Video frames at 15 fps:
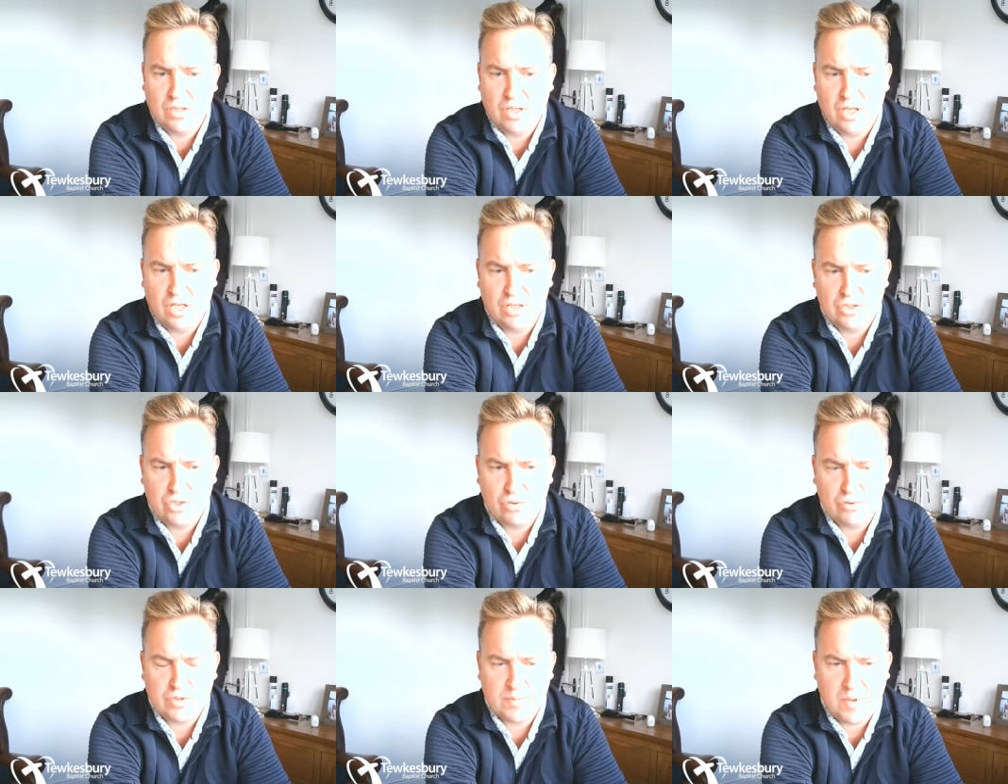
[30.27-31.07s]
uh,
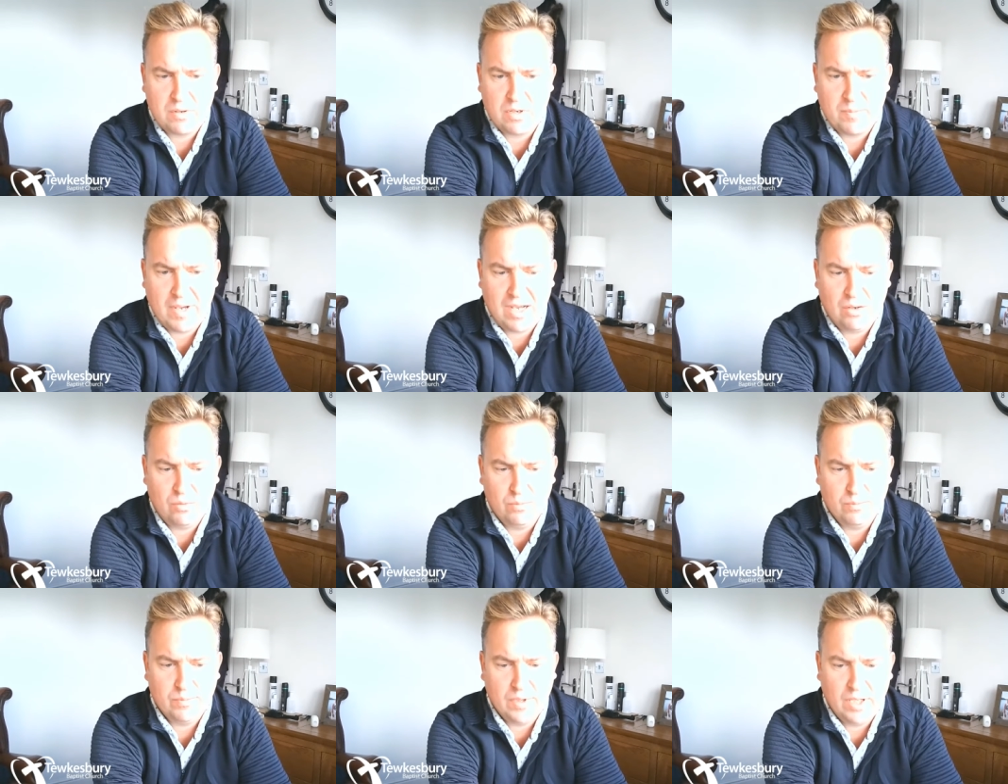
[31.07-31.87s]
Sean spoke
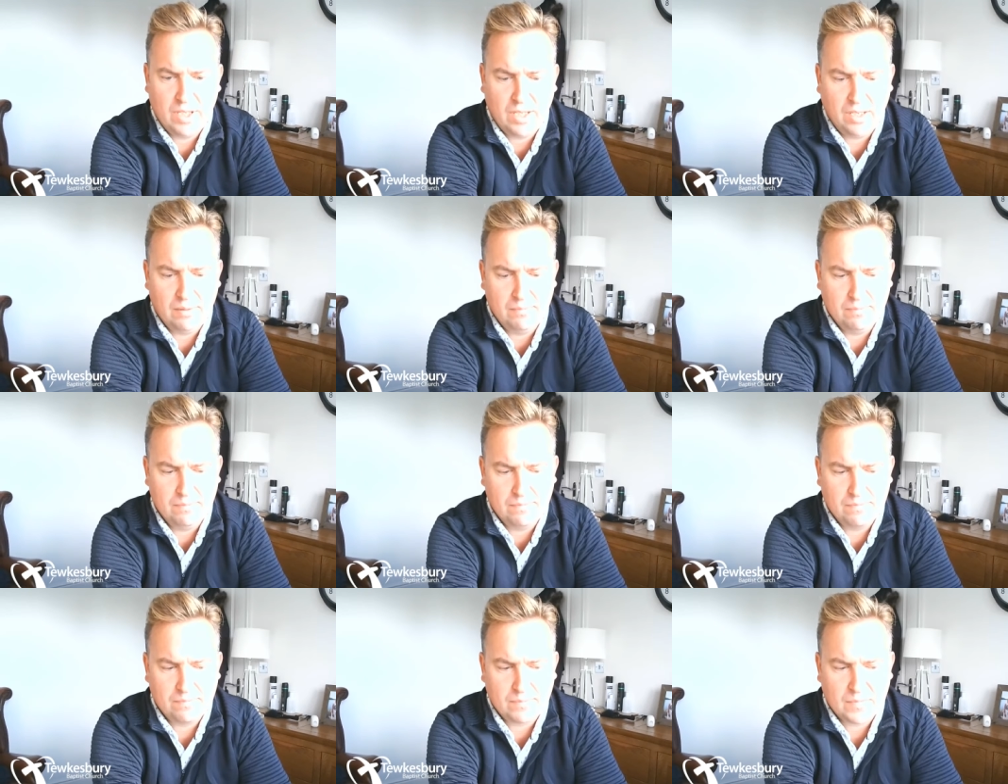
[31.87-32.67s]
about
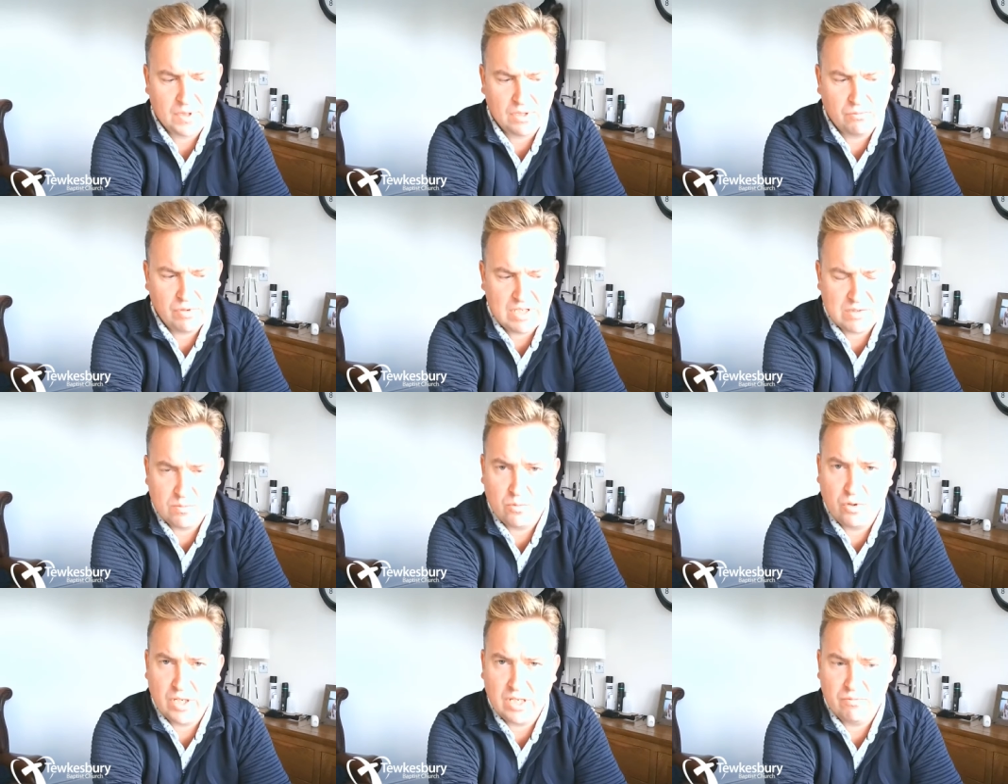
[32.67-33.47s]
um, the reason
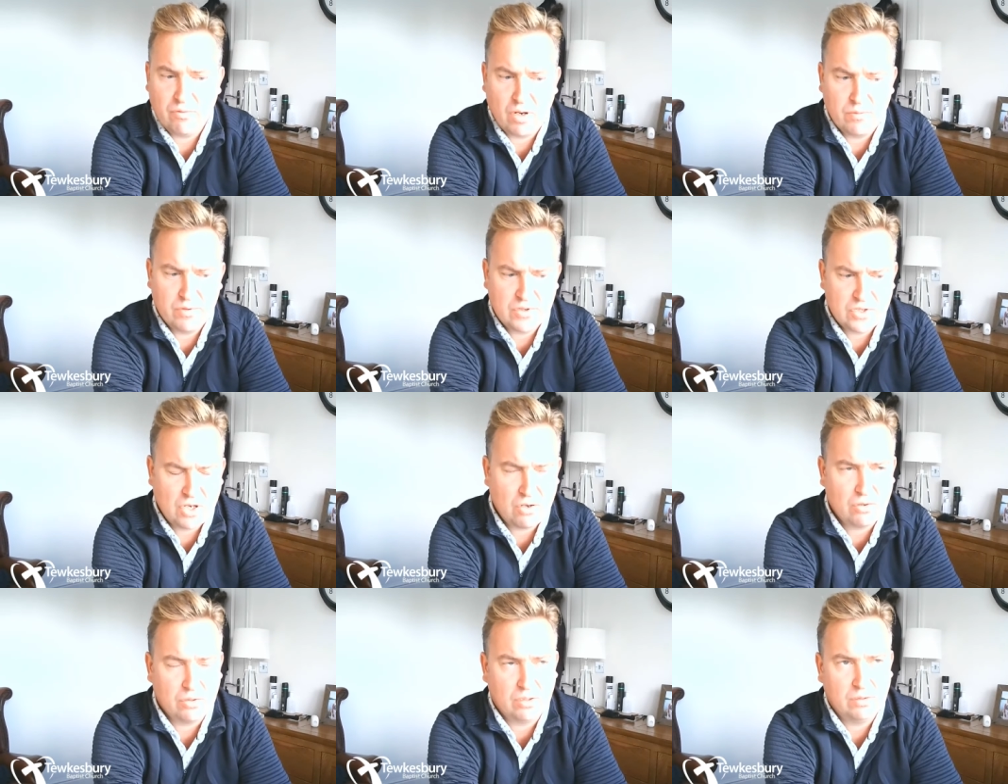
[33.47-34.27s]
why you wrote the
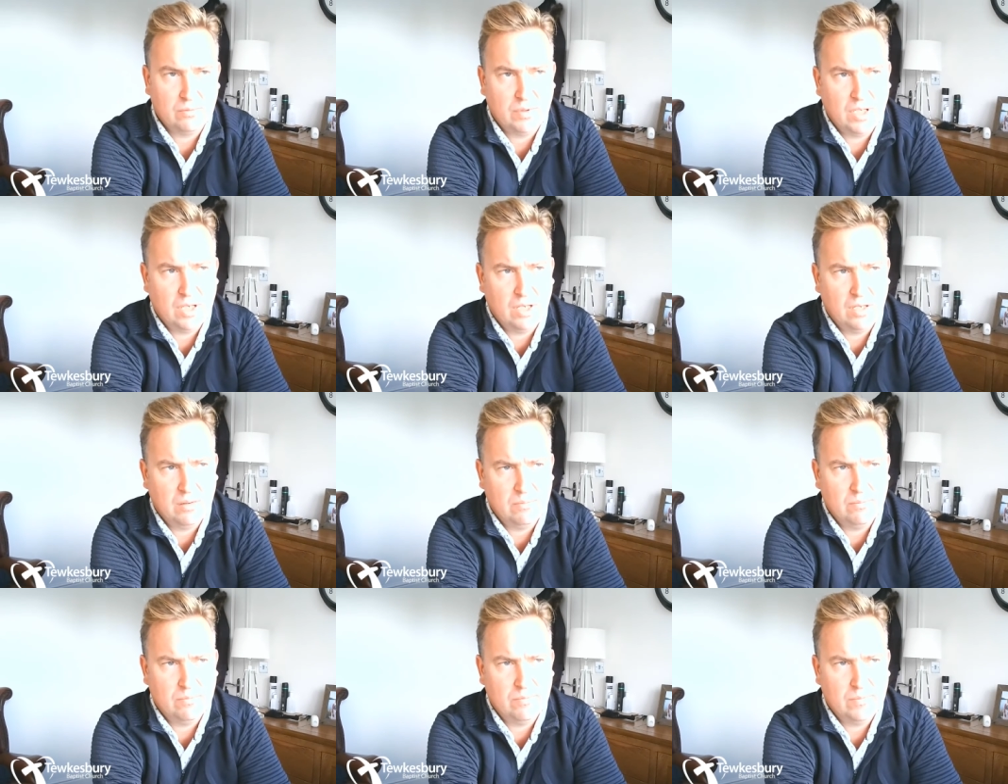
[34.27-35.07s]
song
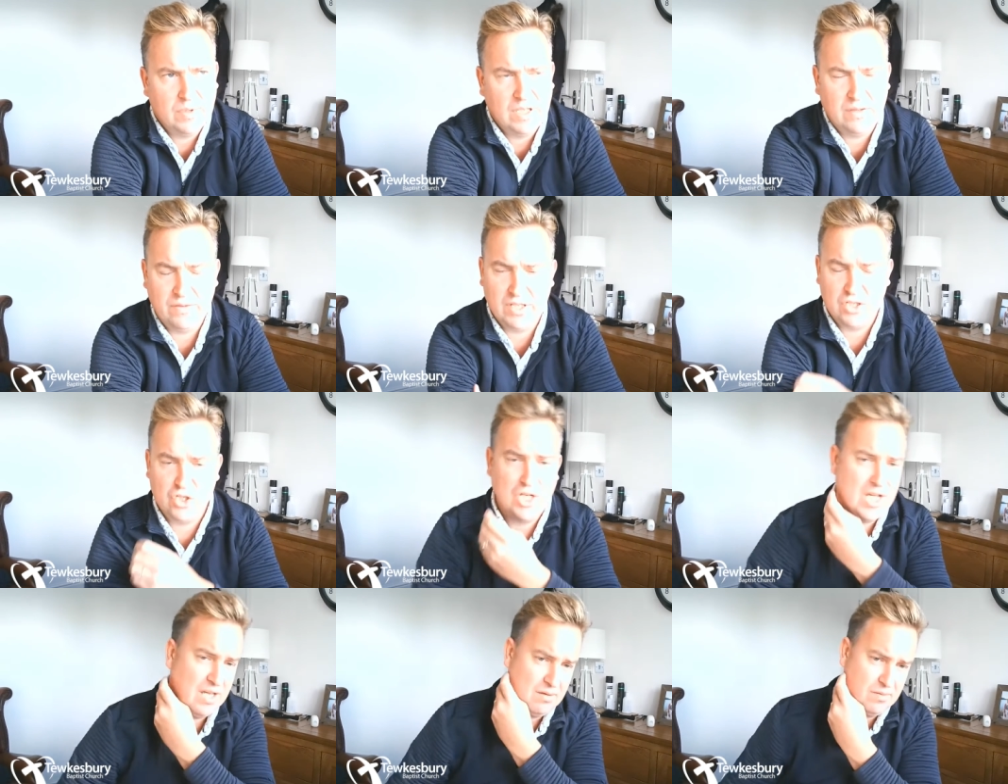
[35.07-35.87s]
um, this
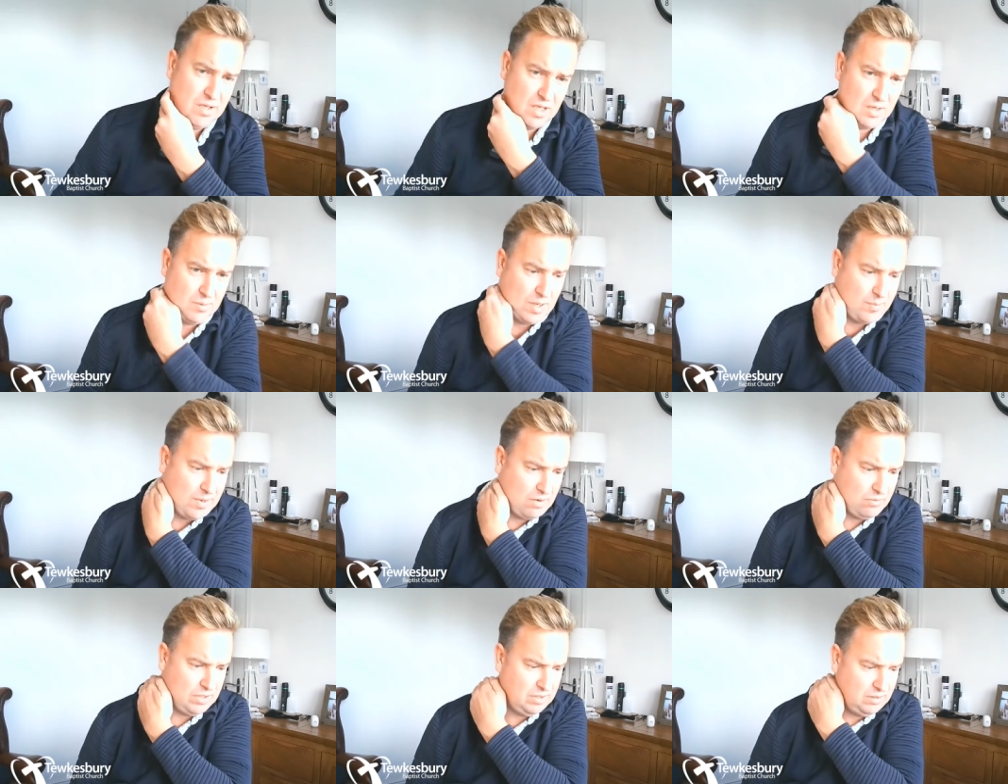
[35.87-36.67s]
year,
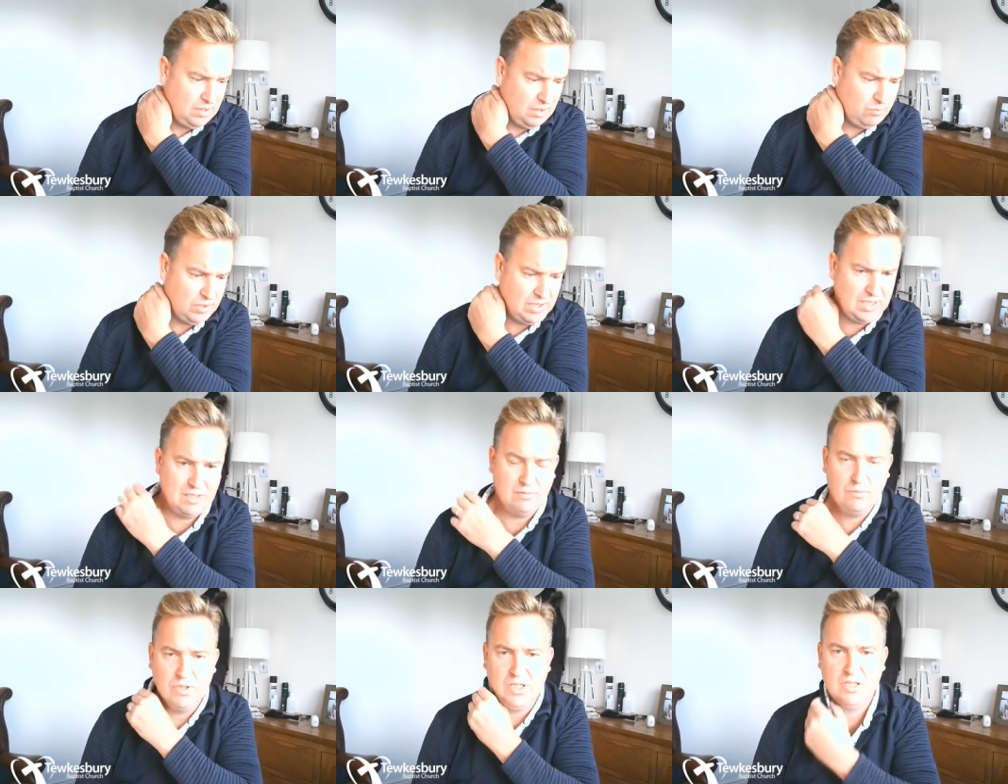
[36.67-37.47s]
apparently, you know,
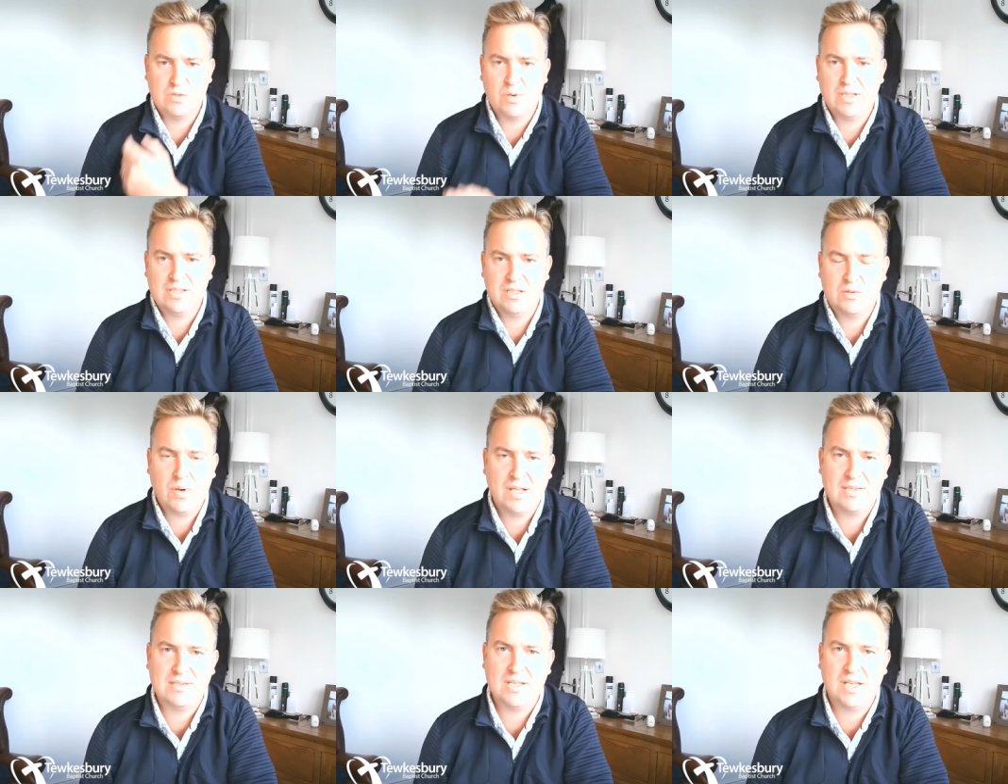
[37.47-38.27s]
within within
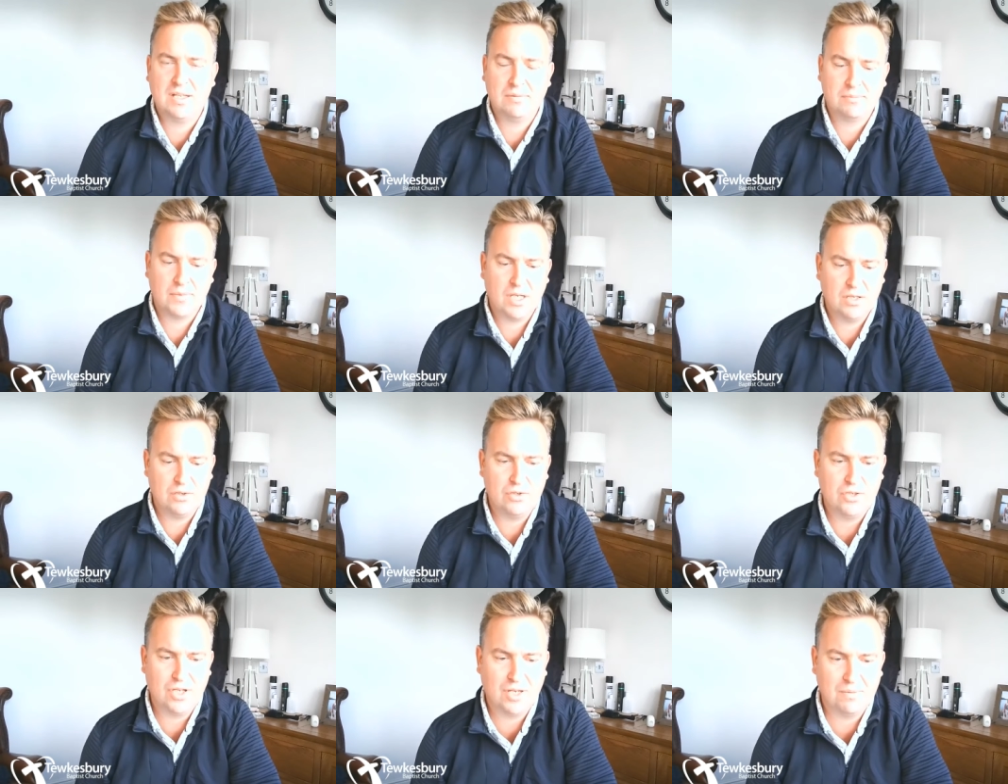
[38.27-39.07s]
2020.
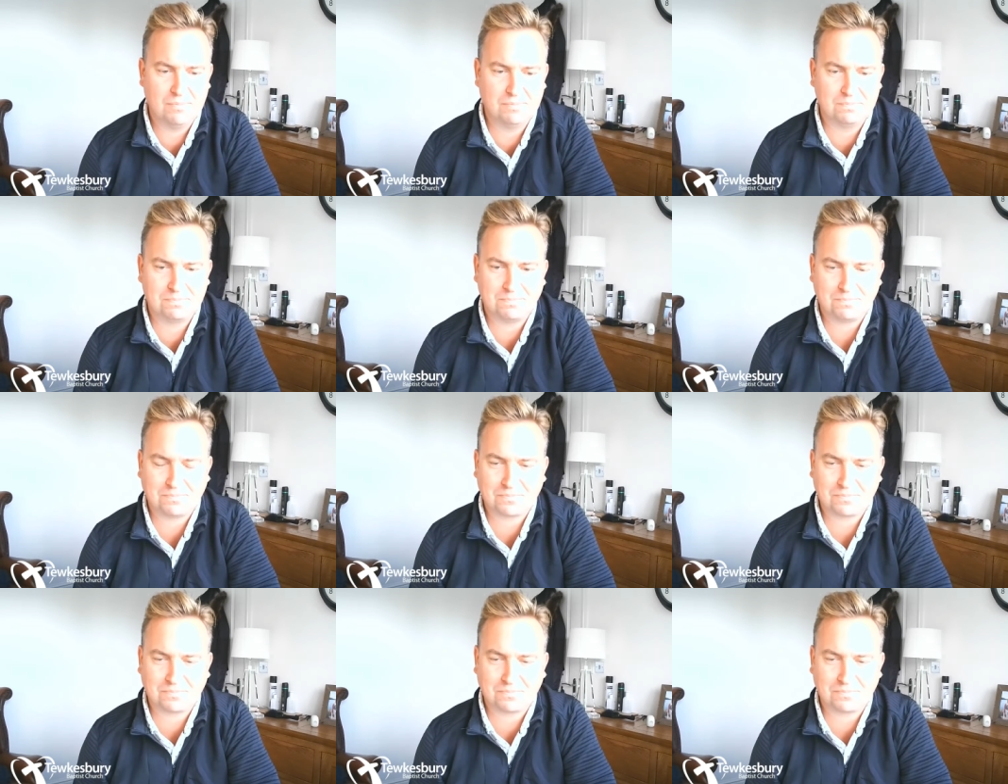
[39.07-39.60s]
And um,